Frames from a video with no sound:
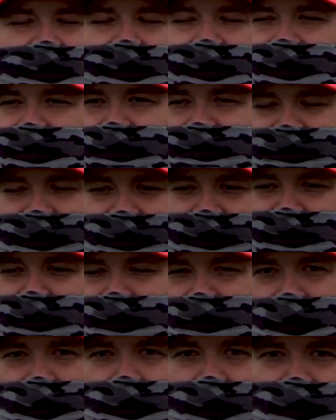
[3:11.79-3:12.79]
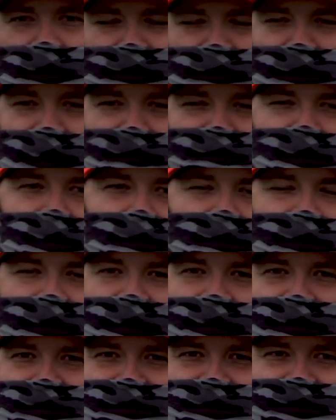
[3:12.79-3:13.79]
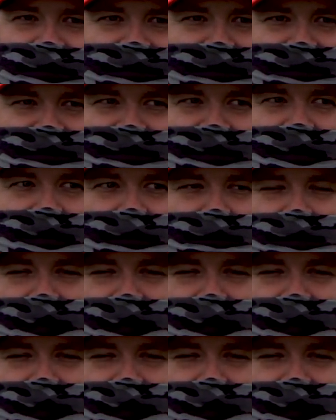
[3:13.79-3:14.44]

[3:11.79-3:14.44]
uh, continue to grow as baseball players and just get